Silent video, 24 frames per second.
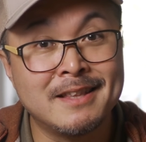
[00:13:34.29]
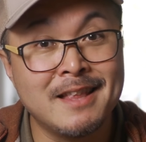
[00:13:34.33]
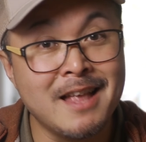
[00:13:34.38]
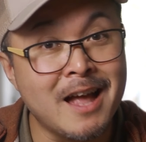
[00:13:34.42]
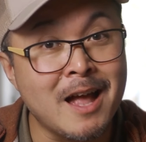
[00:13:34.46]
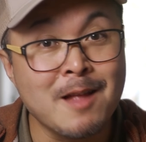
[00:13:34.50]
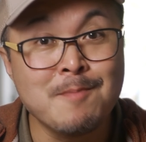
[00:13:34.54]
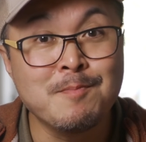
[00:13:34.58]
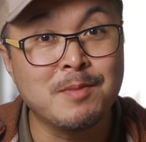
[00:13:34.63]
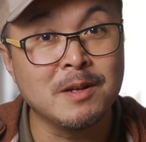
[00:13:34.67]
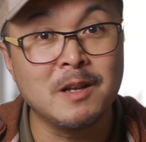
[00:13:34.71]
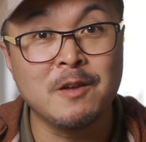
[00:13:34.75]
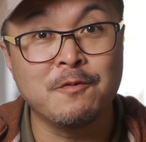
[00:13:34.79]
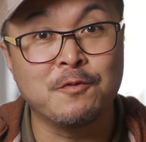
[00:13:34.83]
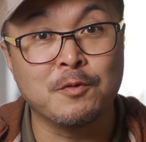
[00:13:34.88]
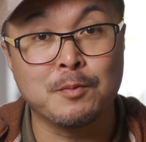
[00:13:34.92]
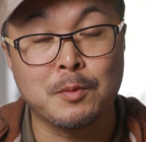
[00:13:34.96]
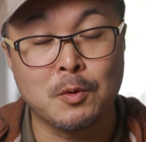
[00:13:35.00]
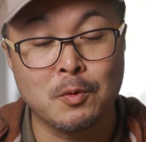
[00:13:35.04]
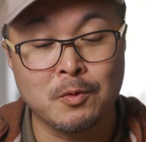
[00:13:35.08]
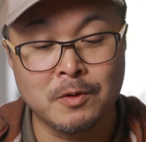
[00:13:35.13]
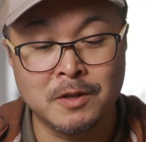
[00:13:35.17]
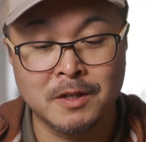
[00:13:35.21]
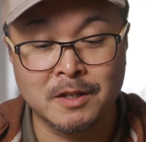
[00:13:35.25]

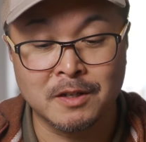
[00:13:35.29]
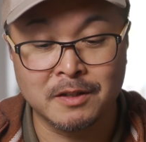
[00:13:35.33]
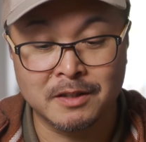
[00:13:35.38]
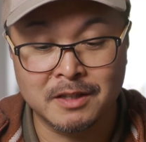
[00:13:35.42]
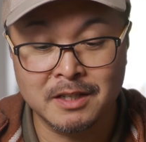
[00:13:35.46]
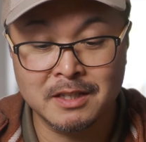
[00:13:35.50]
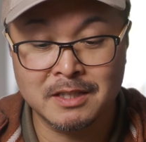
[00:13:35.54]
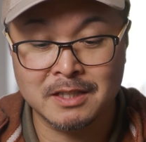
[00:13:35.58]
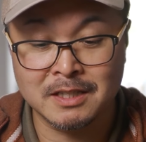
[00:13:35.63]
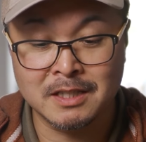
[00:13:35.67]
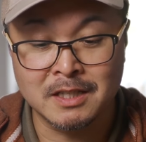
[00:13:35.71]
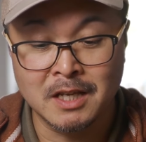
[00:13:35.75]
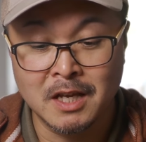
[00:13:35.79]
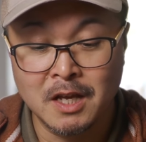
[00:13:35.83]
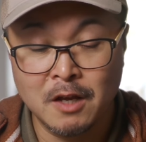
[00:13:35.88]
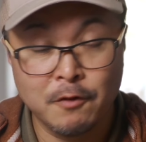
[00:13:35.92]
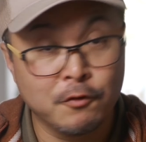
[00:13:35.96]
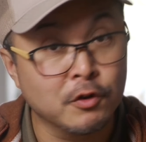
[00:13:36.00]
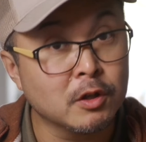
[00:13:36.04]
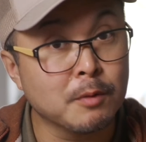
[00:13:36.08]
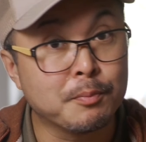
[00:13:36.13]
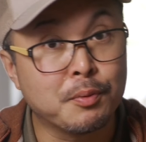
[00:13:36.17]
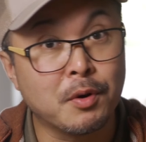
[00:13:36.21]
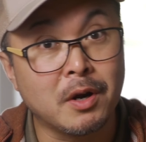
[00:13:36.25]
unbelievable. You know, this is
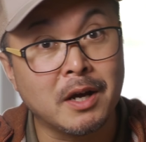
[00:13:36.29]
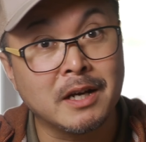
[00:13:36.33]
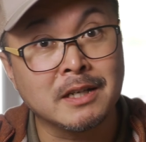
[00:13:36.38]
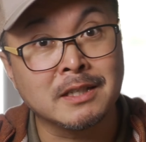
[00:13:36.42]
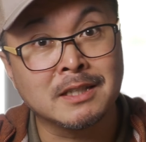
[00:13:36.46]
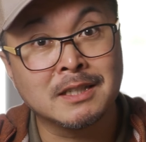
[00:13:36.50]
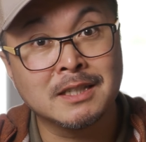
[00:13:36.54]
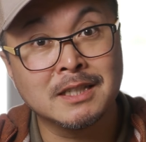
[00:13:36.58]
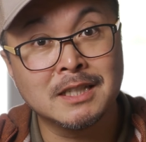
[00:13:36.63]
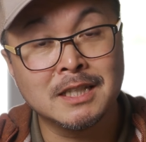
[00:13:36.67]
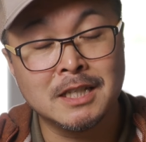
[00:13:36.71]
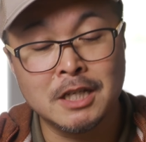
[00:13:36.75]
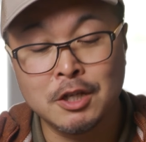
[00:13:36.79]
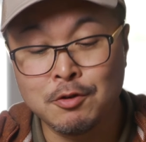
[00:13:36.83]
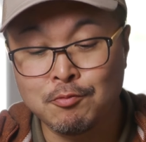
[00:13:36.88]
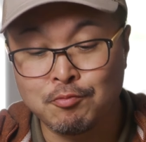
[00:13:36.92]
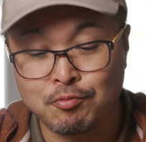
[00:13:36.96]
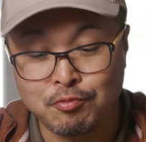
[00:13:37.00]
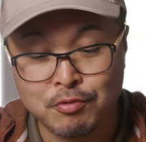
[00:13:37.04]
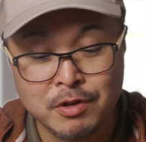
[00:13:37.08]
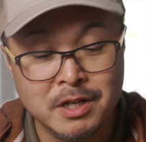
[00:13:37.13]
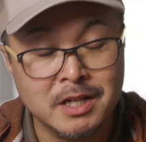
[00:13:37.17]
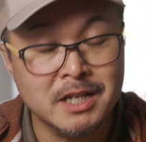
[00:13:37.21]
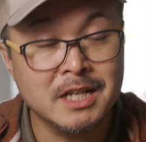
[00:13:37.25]
for the price, it
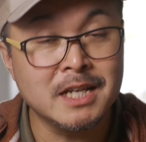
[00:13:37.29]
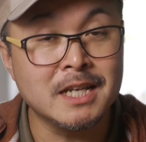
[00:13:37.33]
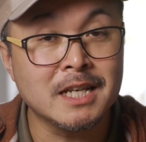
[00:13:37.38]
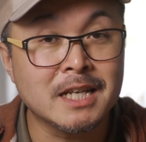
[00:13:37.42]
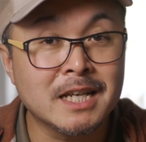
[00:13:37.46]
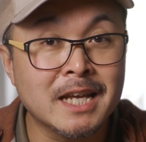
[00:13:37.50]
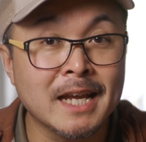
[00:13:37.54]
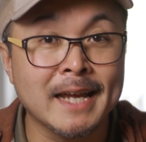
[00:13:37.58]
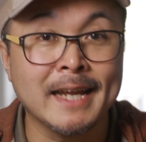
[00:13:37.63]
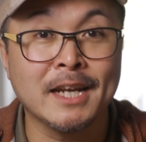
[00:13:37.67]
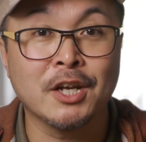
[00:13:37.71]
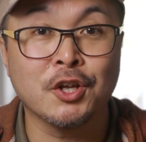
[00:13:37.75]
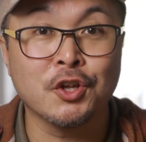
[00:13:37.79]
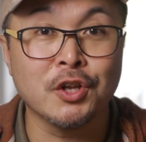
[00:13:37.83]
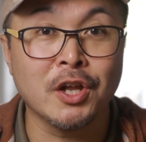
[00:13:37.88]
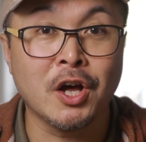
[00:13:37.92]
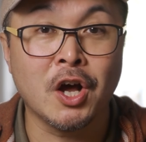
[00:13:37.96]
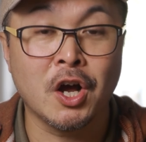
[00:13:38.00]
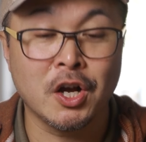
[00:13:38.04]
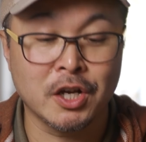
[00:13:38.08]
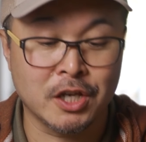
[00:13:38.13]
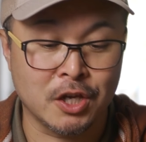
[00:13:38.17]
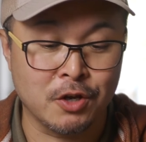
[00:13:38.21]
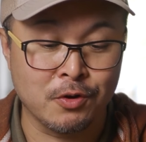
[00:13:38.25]
really cannot
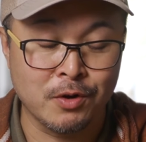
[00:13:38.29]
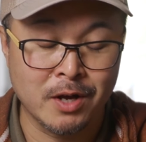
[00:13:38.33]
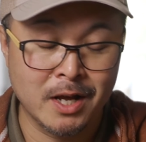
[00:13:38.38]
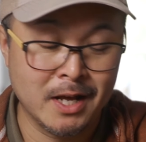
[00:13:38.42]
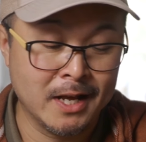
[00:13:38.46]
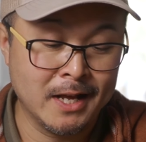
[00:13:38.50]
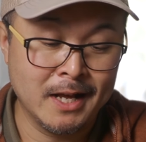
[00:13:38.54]
argue.